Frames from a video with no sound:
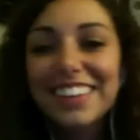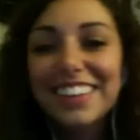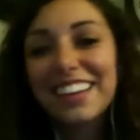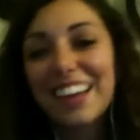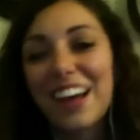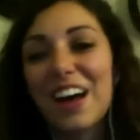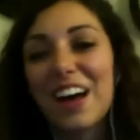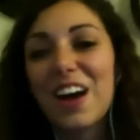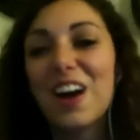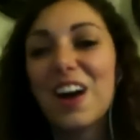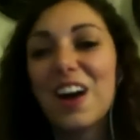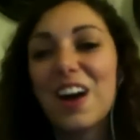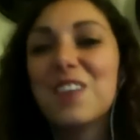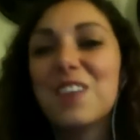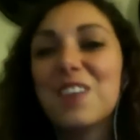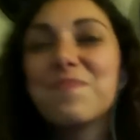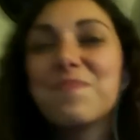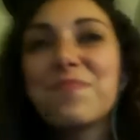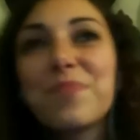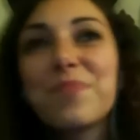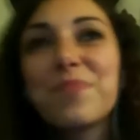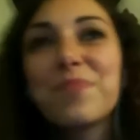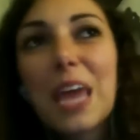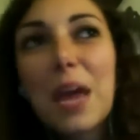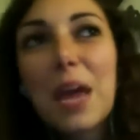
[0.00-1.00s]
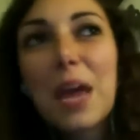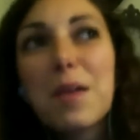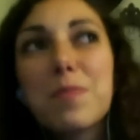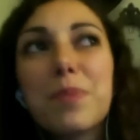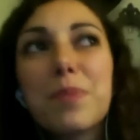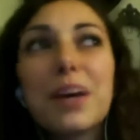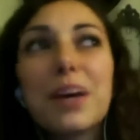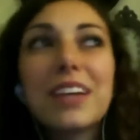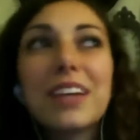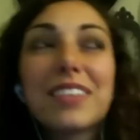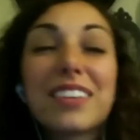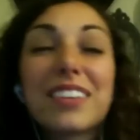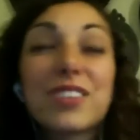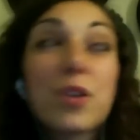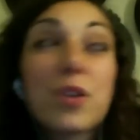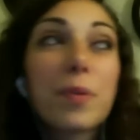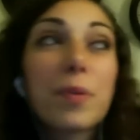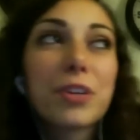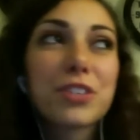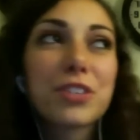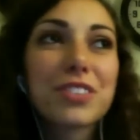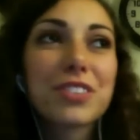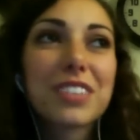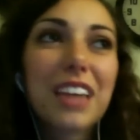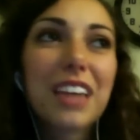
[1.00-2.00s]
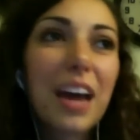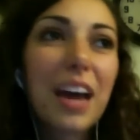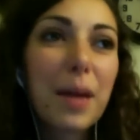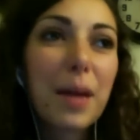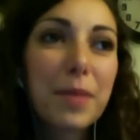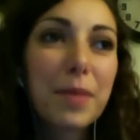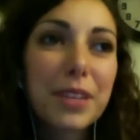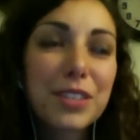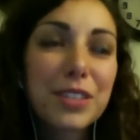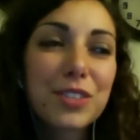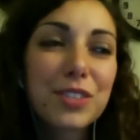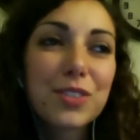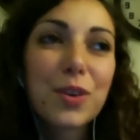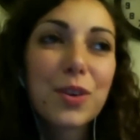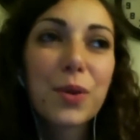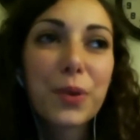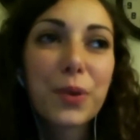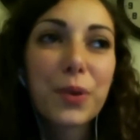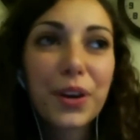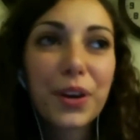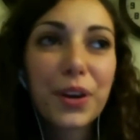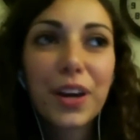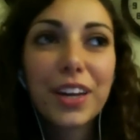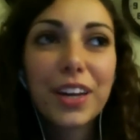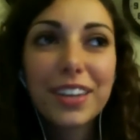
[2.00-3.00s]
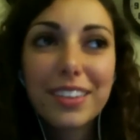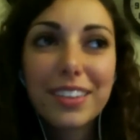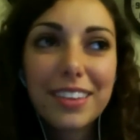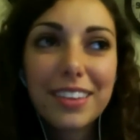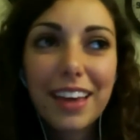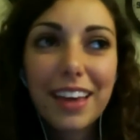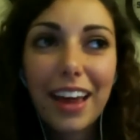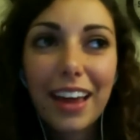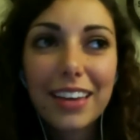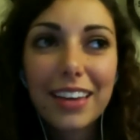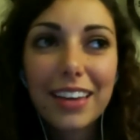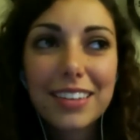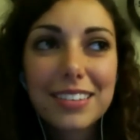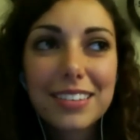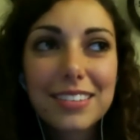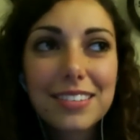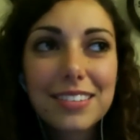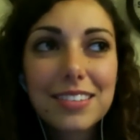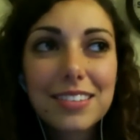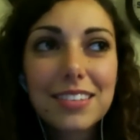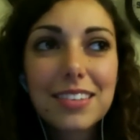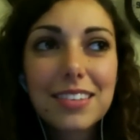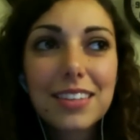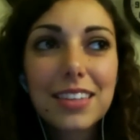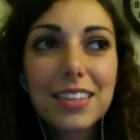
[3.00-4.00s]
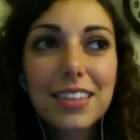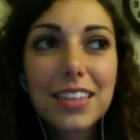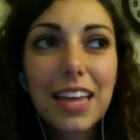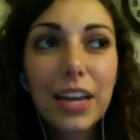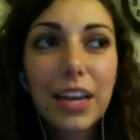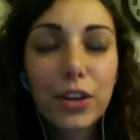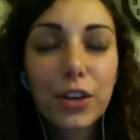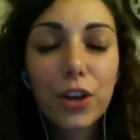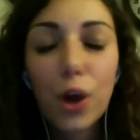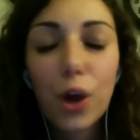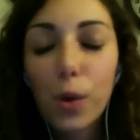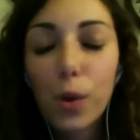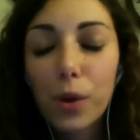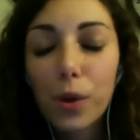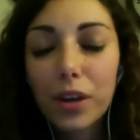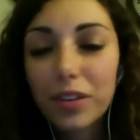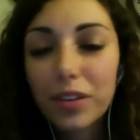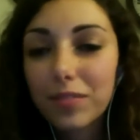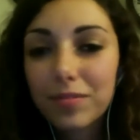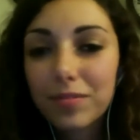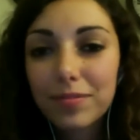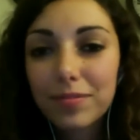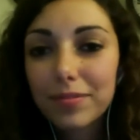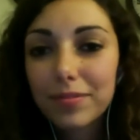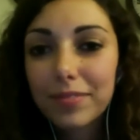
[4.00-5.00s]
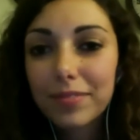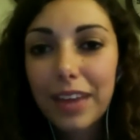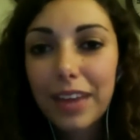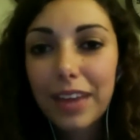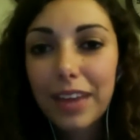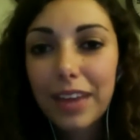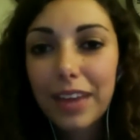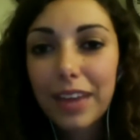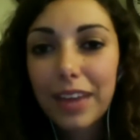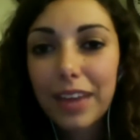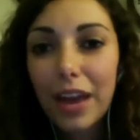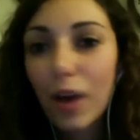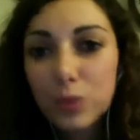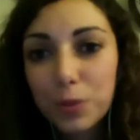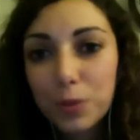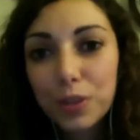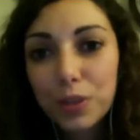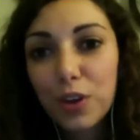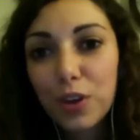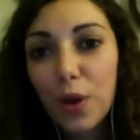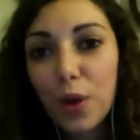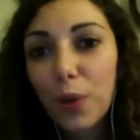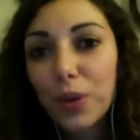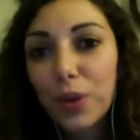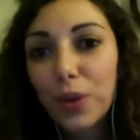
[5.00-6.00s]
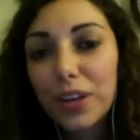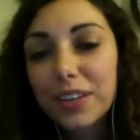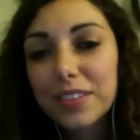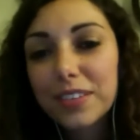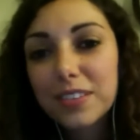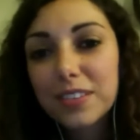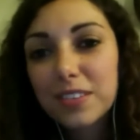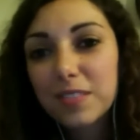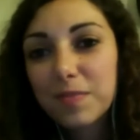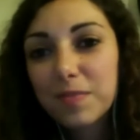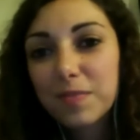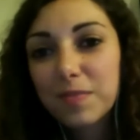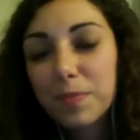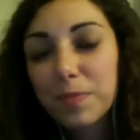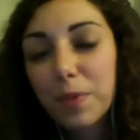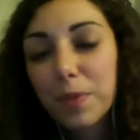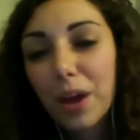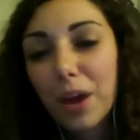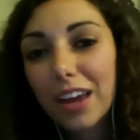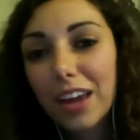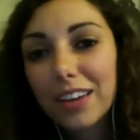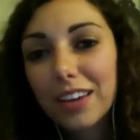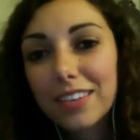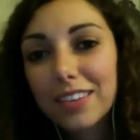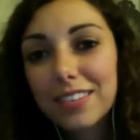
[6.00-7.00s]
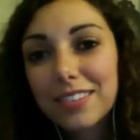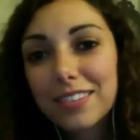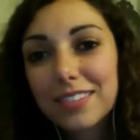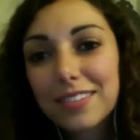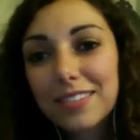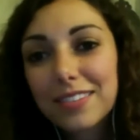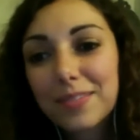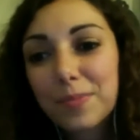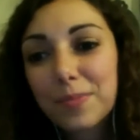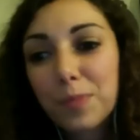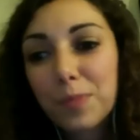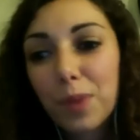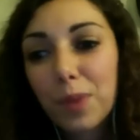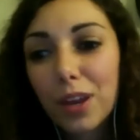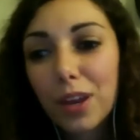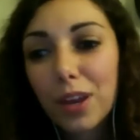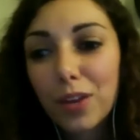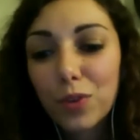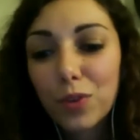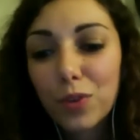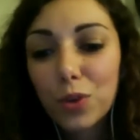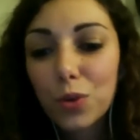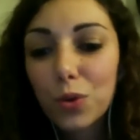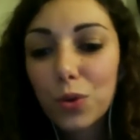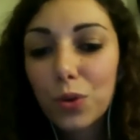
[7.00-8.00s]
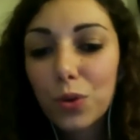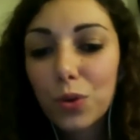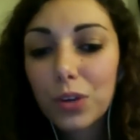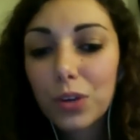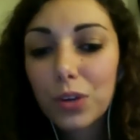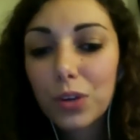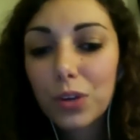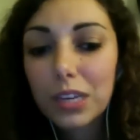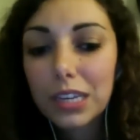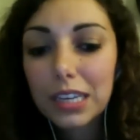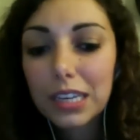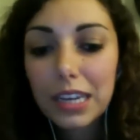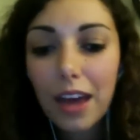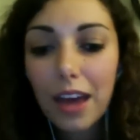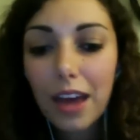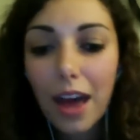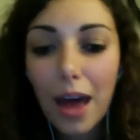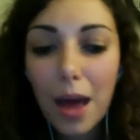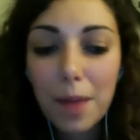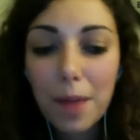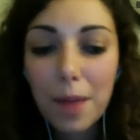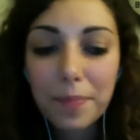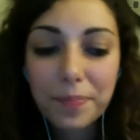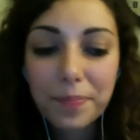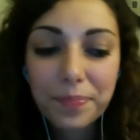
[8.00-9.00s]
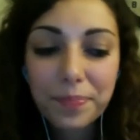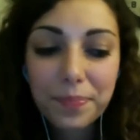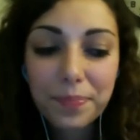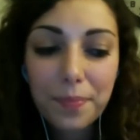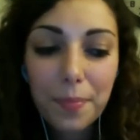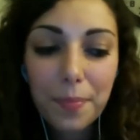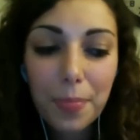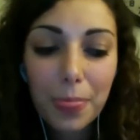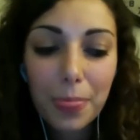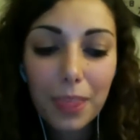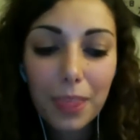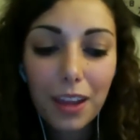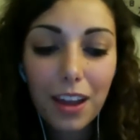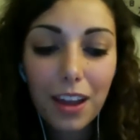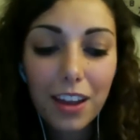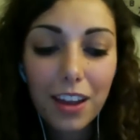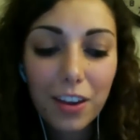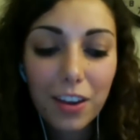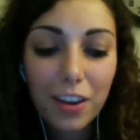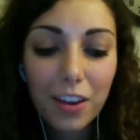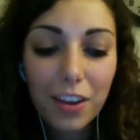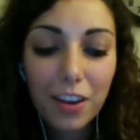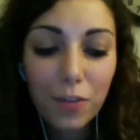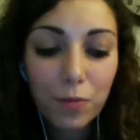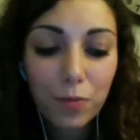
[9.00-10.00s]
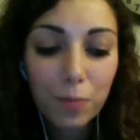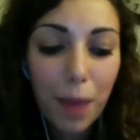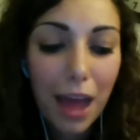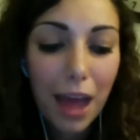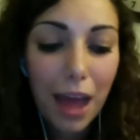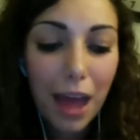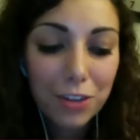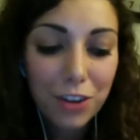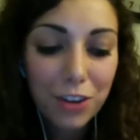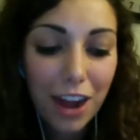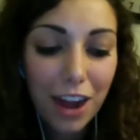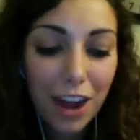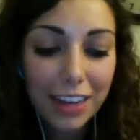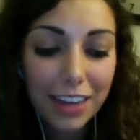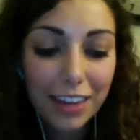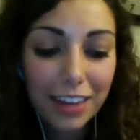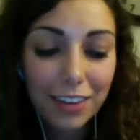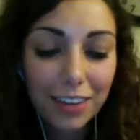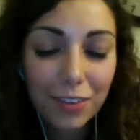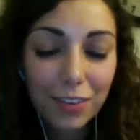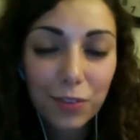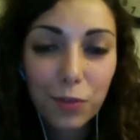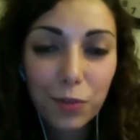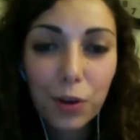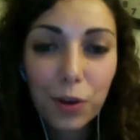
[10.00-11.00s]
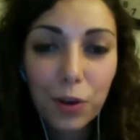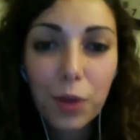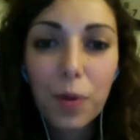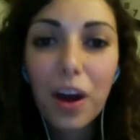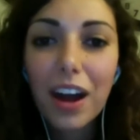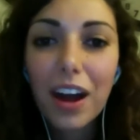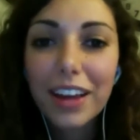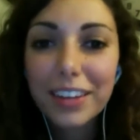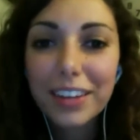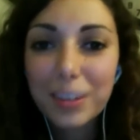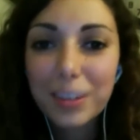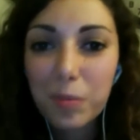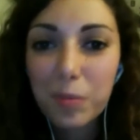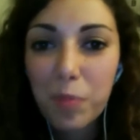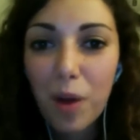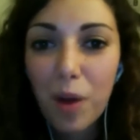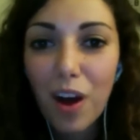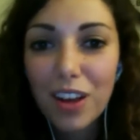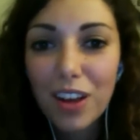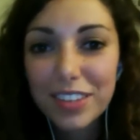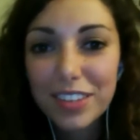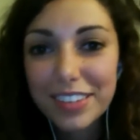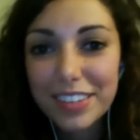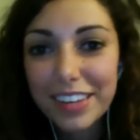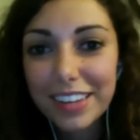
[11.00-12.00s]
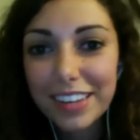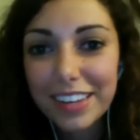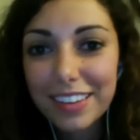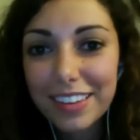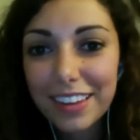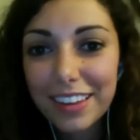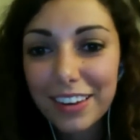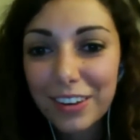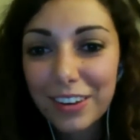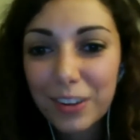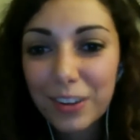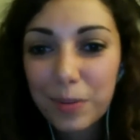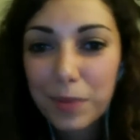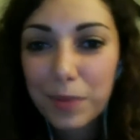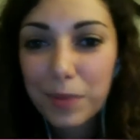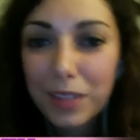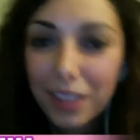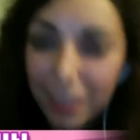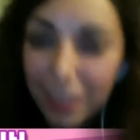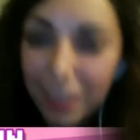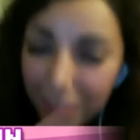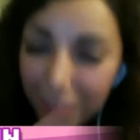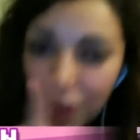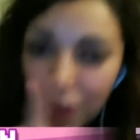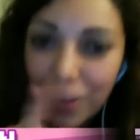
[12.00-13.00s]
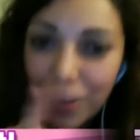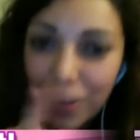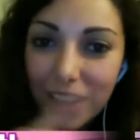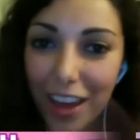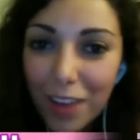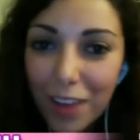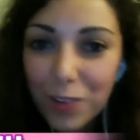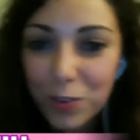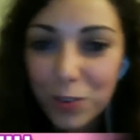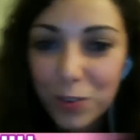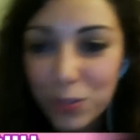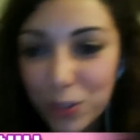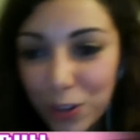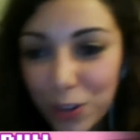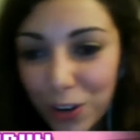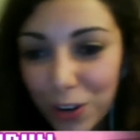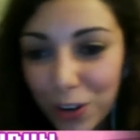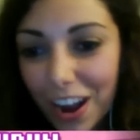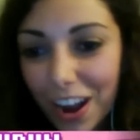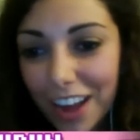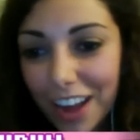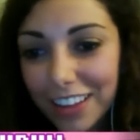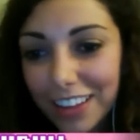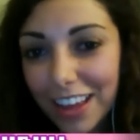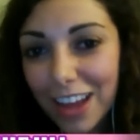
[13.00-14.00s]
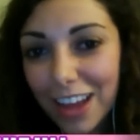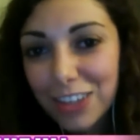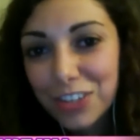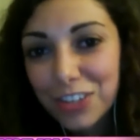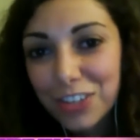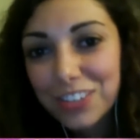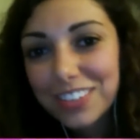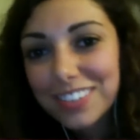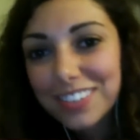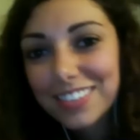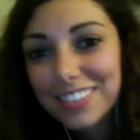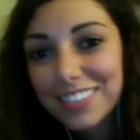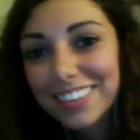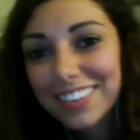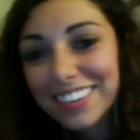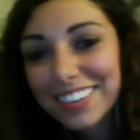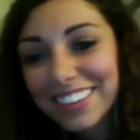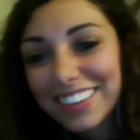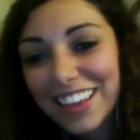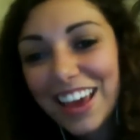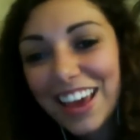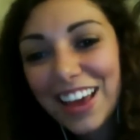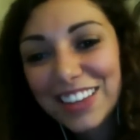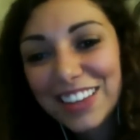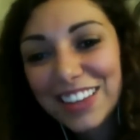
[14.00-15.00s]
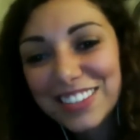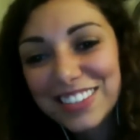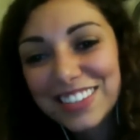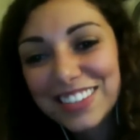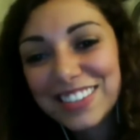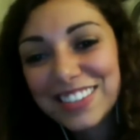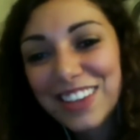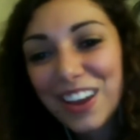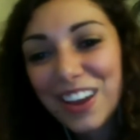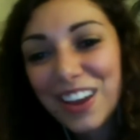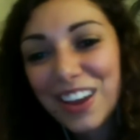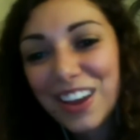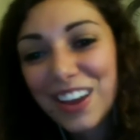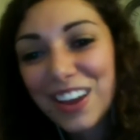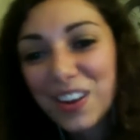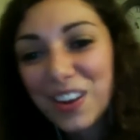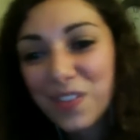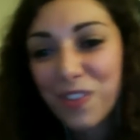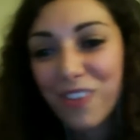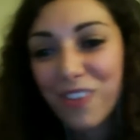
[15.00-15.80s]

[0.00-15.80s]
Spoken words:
But so much of the time, it's so good that no one else would notice. But if you kind of backtrack it and rewind and pause it, then you can be like, oh yeah, those are your eyelashes, and that's the side of your